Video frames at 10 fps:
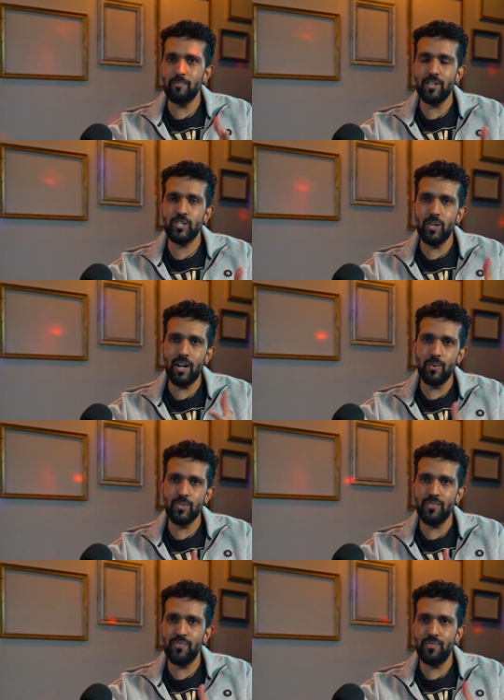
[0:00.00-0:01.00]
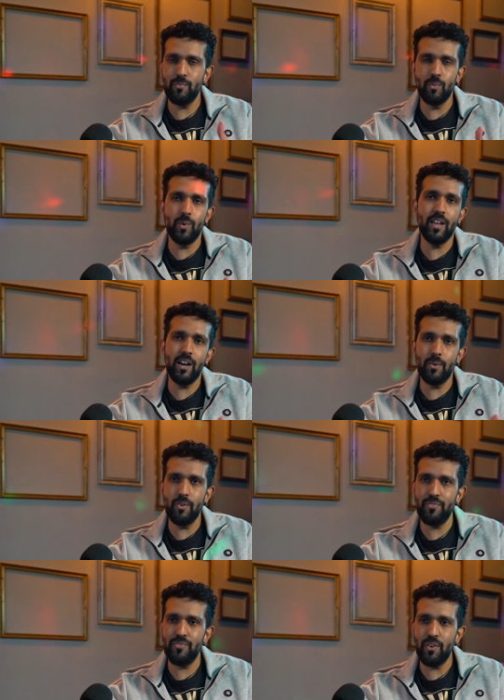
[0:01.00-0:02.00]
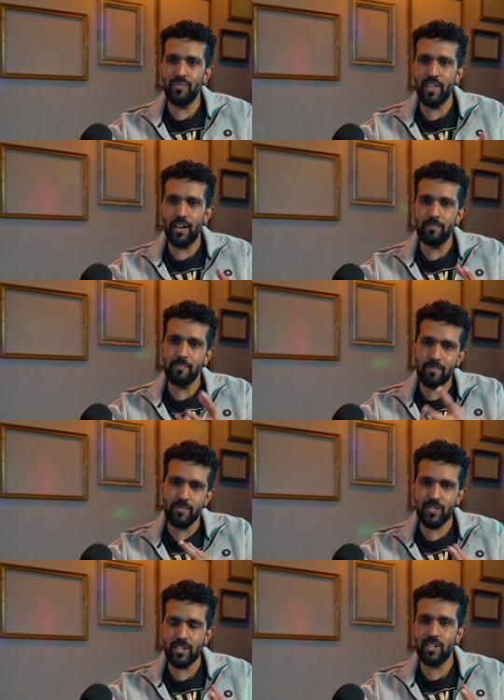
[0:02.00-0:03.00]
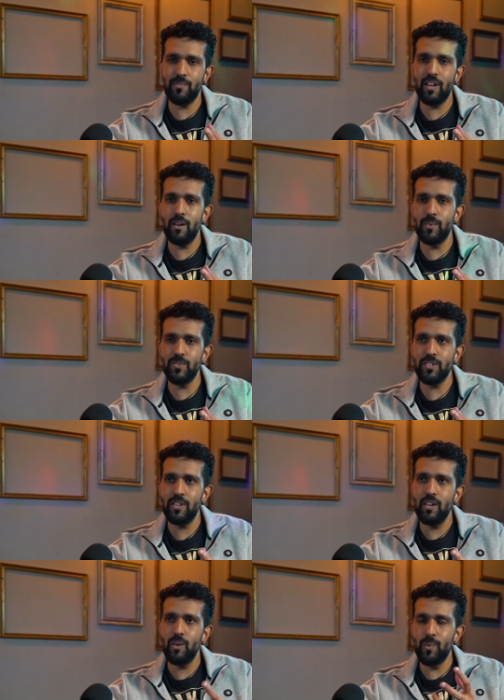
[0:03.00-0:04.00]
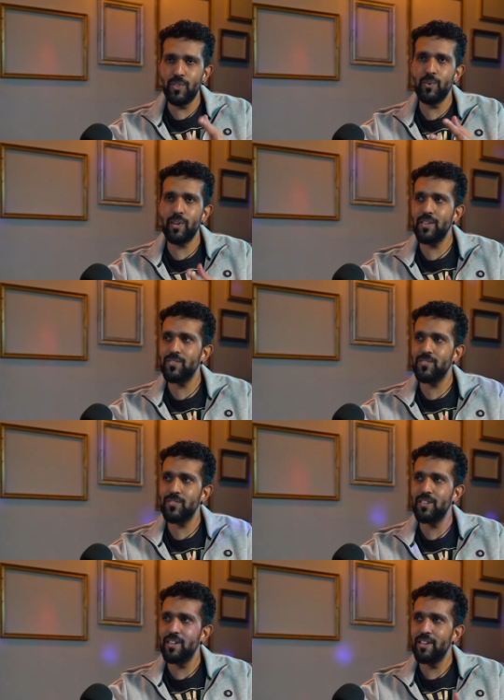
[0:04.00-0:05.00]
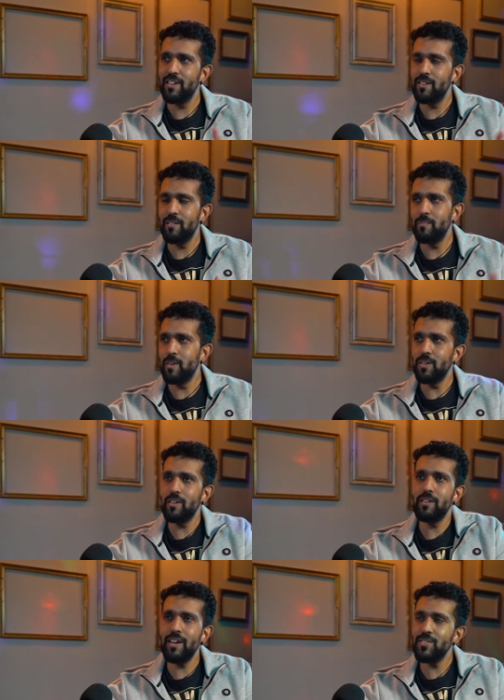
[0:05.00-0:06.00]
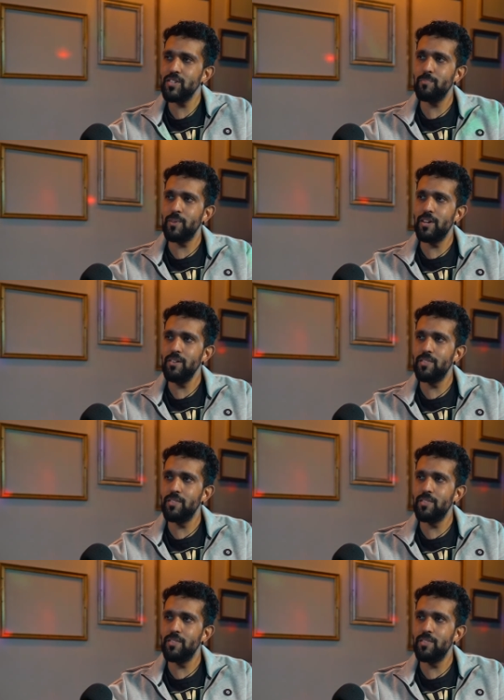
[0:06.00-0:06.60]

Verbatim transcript: about two hours off or one hour off, off that six seven hours with your guests, it's true. It adds up, you know.